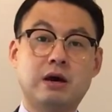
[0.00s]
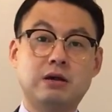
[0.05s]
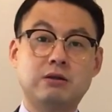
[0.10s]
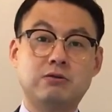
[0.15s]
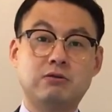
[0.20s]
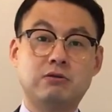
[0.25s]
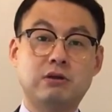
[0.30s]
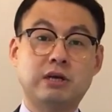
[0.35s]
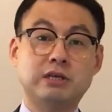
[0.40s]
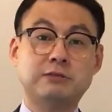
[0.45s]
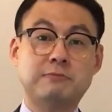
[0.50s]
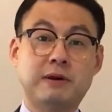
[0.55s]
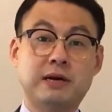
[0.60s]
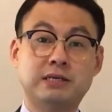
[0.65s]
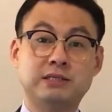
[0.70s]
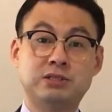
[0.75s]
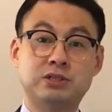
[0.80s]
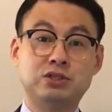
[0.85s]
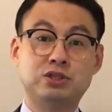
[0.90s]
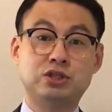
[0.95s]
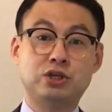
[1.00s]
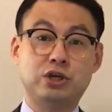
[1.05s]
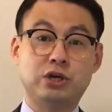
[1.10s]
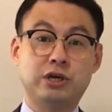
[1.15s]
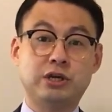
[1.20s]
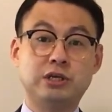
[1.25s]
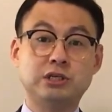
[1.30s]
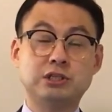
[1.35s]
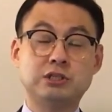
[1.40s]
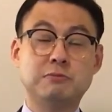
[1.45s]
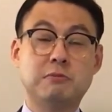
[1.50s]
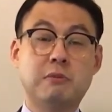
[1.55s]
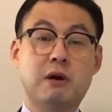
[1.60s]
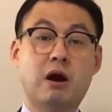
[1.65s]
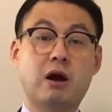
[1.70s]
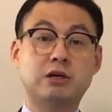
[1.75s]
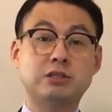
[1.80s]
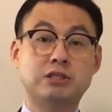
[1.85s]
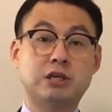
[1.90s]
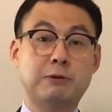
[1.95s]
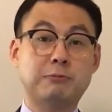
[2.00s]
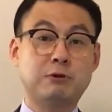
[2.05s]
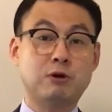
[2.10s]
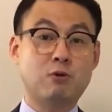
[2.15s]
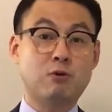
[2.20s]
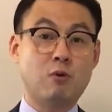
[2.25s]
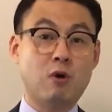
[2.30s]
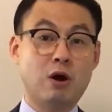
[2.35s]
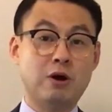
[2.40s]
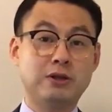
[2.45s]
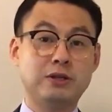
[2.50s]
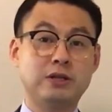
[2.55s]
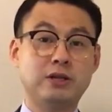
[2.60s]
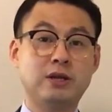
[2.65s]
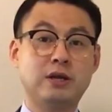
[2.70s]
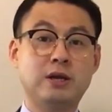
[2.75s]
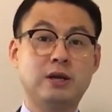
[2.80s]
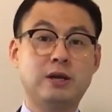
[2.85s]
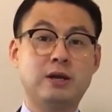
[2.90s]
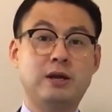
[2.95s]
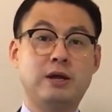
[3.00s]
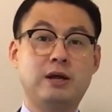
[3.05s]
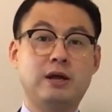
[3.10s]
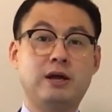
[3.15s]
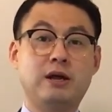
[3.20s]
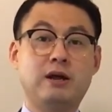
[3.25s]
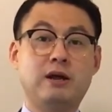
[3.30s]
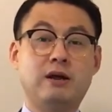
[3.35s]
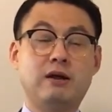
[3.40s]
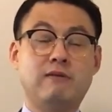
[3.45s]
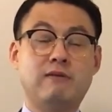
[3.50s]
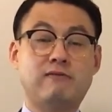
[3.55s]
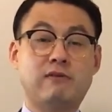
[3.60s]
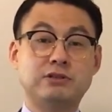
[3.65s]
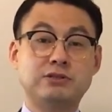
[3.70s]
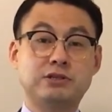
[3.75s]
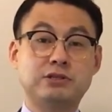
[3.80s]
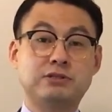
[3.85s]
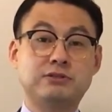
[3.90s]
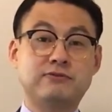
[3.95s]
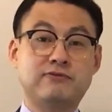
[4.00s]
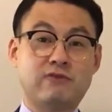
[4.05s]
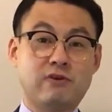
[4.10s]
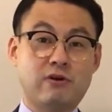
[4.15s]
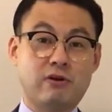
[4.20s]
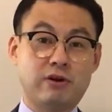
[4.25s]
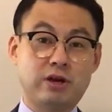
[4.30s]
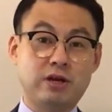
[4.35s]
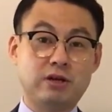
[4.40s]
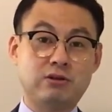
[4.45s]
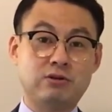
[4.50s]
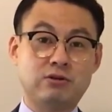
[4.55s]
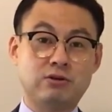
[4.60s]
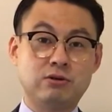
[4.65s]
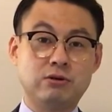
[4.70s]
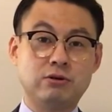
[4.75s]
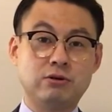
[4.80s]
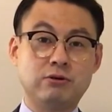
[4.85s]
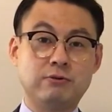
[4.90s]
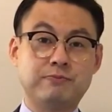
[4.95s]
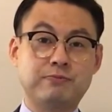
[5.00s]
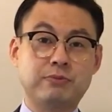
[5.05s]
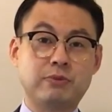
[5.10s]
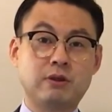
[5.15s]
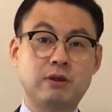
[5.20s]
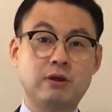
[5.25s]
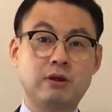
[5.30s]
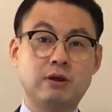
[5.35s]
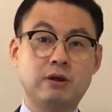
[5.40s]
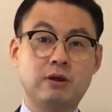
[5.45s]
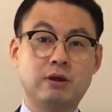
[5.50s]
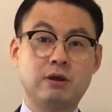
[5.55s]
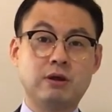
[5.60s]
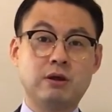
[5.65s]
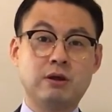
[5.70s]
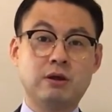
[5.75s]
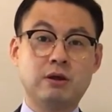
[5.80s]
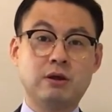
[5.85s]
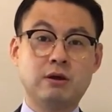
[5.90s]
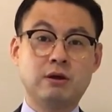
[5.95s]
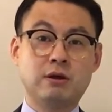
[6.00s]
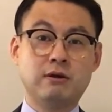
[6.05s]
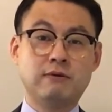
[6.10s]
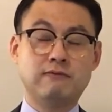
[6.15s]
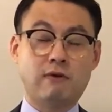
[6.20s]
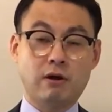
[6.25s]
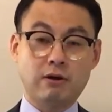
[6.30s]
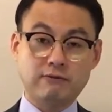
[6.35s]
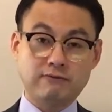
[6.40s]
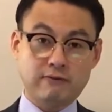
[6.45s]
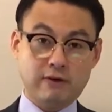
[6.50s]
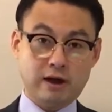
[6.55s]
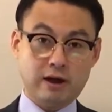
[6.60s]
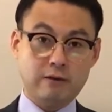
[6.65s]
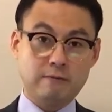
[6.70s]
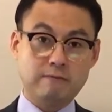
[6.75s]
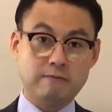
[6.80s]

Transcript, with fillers: Today's passage is Mark chapter 1, verses 30 to 45.